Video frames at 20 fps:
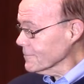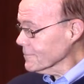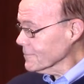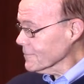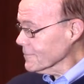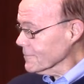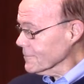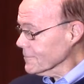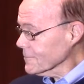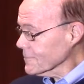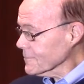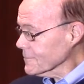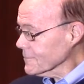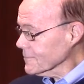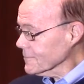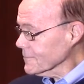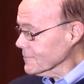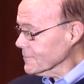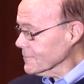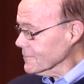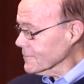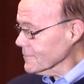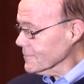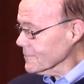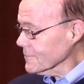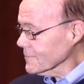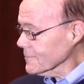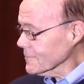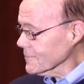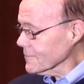
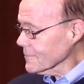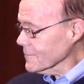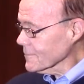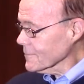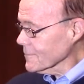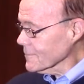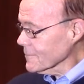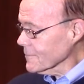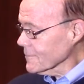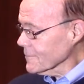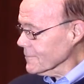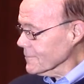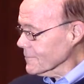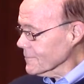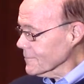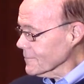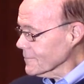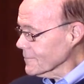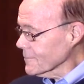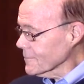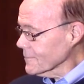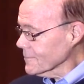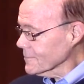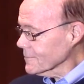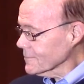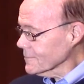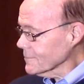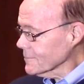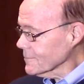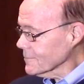
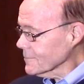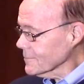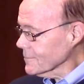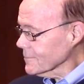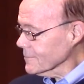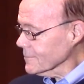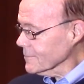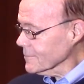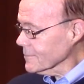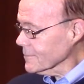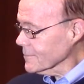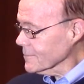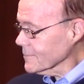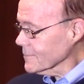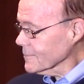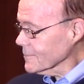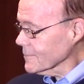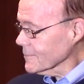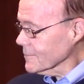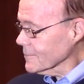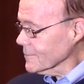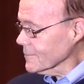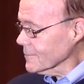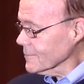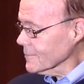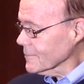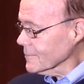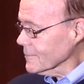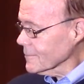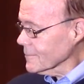
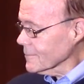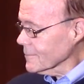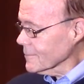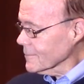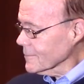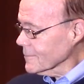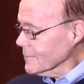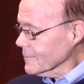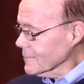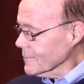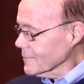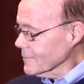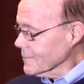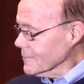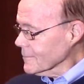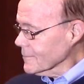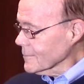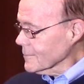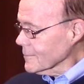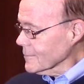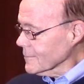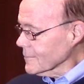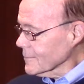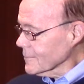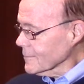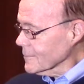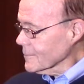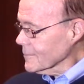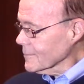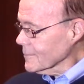
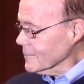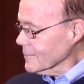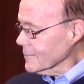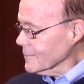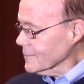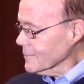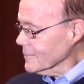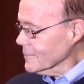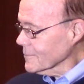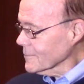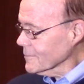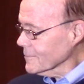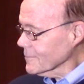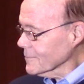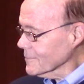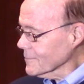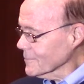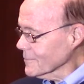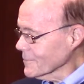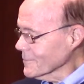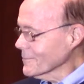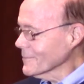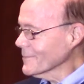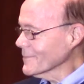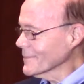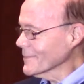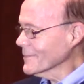[no speech]